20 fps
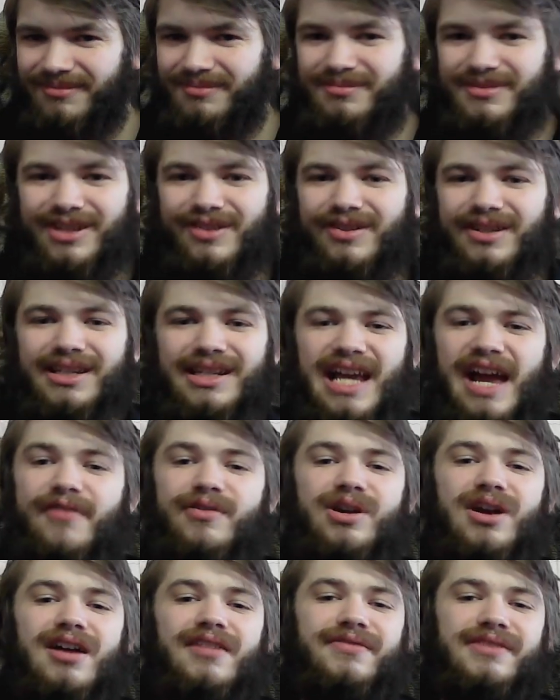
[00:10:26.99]
Nearly every
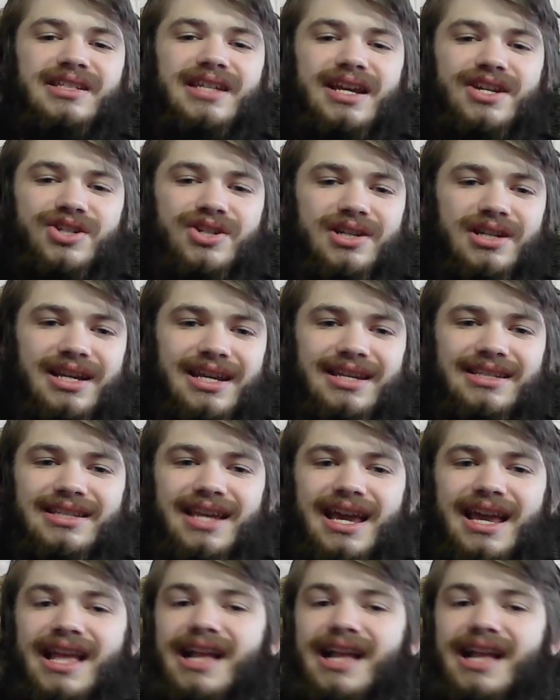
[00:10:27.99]
conversation is a